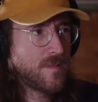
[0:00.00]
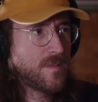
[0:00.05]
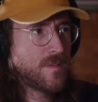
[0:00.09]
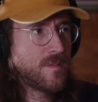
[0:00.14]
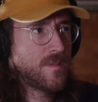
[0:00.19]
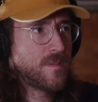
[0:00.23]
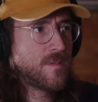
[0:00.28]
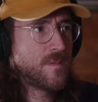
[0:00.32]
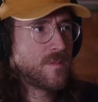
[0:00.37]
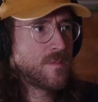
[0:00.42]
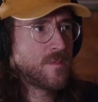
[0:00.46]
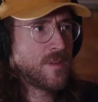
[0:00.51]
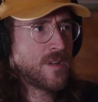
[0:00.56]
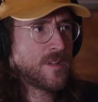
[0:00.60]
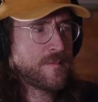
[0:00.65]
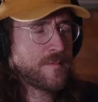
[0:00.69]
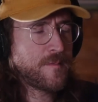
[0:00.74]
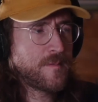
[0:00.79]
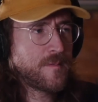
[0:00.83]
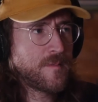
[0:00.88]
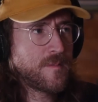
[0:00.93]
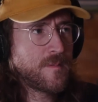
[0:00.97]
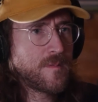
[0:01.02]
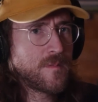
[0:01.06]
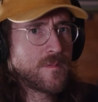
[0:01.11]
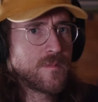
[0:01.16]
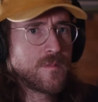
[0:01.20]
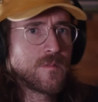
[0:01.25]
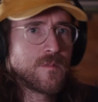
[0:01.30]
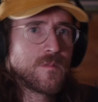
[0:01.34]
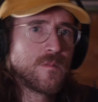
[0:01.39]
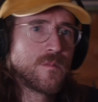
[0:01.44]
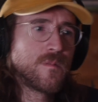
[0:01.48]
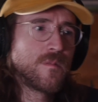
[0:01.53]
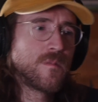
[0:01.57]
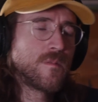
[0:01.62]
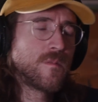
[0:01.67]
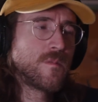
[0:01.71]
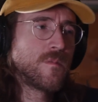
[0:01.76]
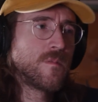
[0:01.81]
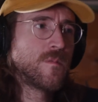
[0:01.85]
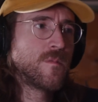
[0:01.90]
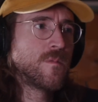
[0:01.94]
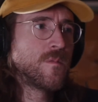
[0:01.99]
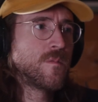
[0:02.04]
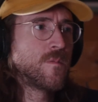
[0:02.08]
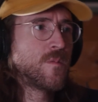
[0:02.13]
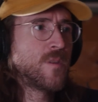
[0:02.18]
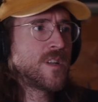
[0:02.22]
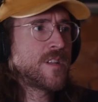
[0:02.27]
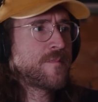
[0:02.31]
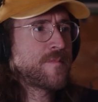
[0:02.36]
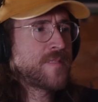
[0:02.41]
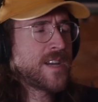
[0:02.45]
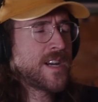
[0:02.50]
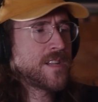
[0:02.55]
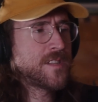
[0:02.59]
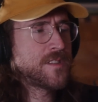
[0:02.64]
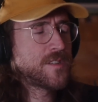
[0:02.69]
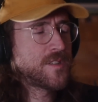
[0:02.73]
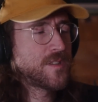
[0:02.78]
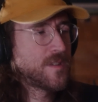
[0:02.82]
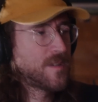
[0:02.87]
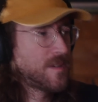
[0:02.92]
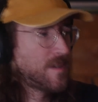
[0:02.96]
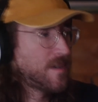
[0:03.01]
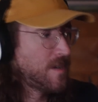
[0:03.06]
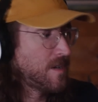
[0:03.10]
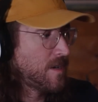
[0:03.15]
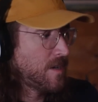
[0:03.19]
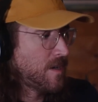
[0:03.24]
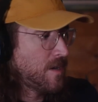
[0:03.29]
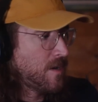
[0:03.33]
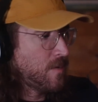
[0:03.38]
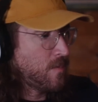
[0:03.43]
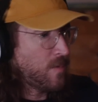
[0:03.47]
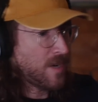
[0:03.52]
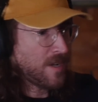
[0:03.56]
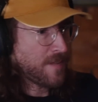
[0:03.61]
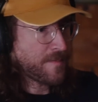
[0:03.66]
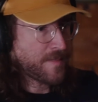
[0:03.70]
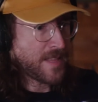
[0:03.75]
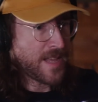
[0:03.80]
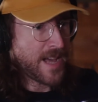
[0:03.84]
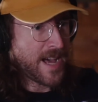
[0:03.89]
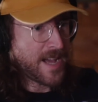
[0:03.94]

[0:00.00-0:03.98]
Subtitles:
guy. He's going to do it if they put it together. Why would he turn them down? But